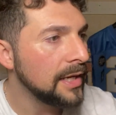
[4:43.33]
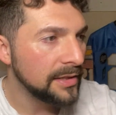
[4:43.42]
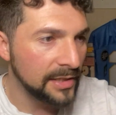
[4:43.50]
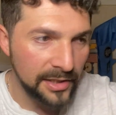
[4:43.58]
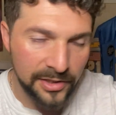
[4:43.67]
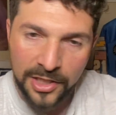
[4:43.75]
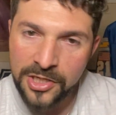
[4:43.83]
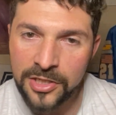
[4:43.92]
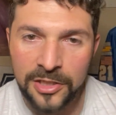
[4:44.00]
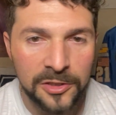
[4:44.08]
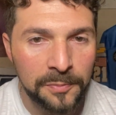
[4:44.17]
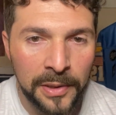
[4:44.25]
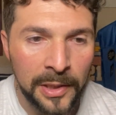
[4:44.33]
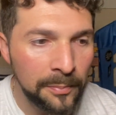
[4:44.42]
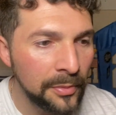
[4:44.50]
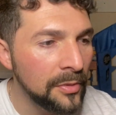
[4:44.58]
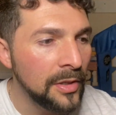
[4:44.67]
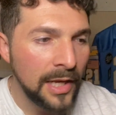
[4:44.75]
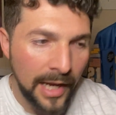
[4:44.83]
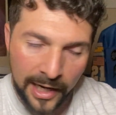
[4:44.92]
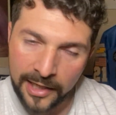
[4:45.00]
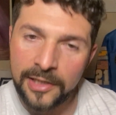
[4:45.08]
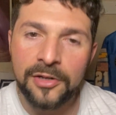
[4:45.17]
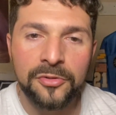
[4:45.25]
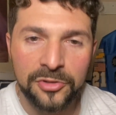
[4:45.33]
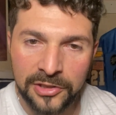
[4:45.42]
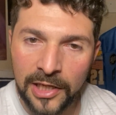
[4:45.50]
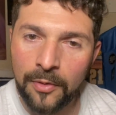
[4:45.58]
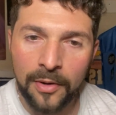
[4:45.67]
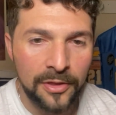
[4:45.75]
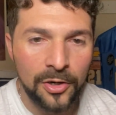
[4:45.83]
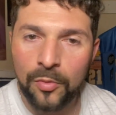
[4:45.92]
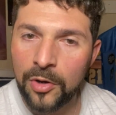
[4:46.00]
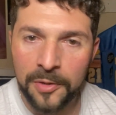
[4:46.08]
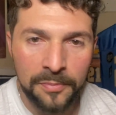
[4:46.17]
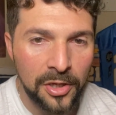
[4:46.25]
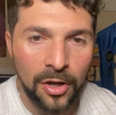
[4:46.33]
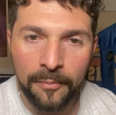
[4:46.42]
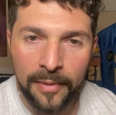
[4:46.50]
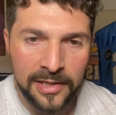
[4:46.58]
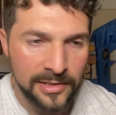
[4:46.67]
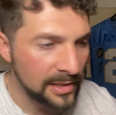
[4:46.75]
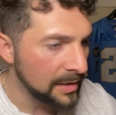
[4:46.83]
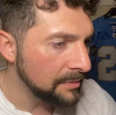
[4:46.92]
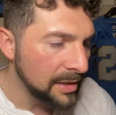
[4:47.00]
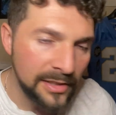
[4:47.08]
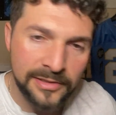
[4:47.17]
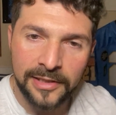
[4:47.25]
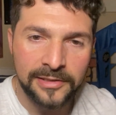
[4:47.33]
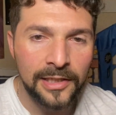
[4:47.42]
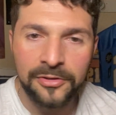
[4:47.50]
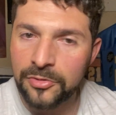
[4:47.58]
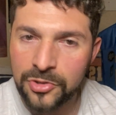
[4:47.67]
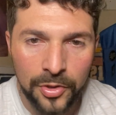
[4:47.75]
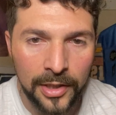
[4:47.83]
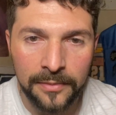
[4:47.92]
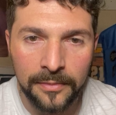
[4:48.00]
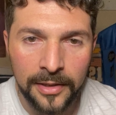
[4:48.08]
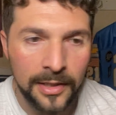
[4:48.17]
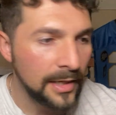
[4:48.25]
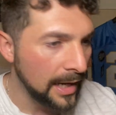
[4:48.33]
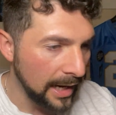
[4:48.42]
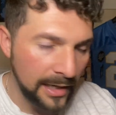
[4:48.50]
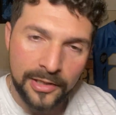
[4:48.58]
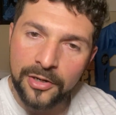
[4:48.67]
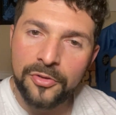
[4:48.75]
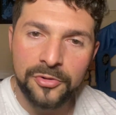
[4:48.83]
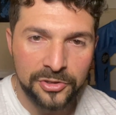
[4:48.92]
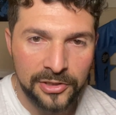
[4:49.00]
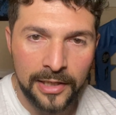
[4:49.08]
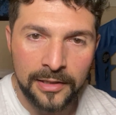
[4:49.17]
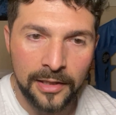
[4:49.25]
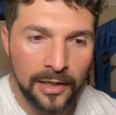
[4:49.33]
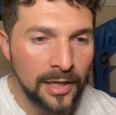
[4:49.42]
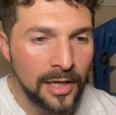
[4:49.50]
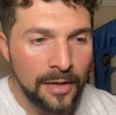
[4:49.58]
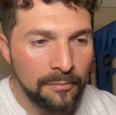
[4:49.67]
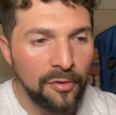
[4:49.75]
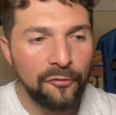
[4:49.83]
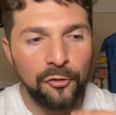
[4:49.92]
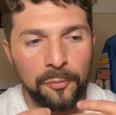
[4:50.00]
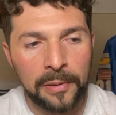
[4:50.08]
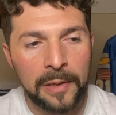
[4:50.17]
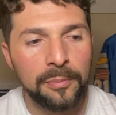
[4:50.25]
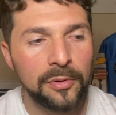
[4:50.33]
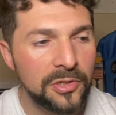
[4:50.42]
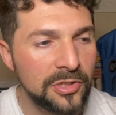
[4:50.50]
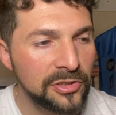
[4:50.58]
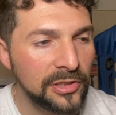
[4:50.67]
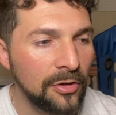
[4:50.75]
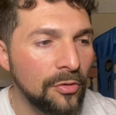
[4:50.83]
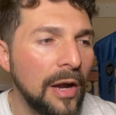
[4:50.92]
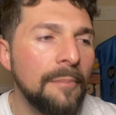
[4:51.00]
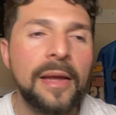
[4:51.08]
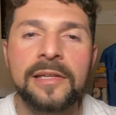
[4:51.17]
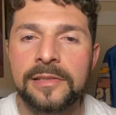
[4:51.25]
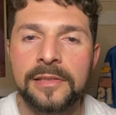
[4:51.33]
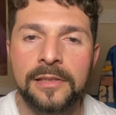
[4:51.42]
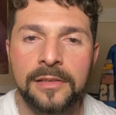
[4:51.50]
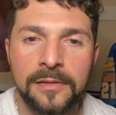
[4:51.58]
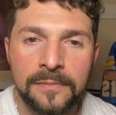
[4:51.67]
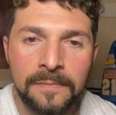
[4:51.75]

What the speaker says: The indigenous people, I can understand why they don't want to become Mexican because that's not their tribe. I can understand that. But for people to just say, oh, I'm Mexican.